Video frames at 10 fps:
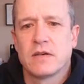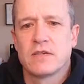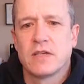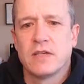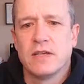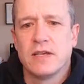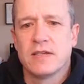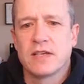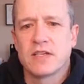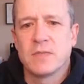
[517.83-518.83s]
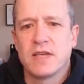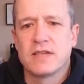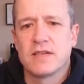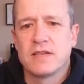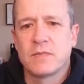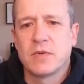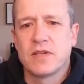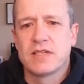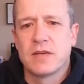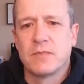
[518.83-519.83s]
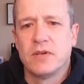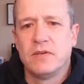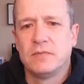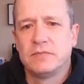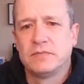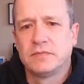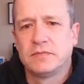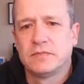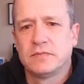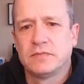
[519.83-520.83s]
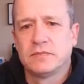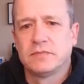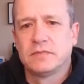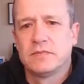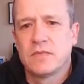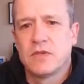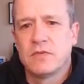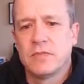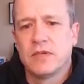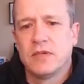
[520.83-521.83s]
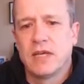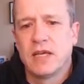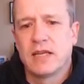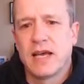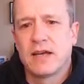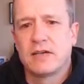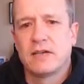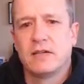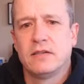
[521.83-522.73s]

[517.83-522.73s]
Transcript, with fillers: I said you needed six pieces, pretty simple to build a ladder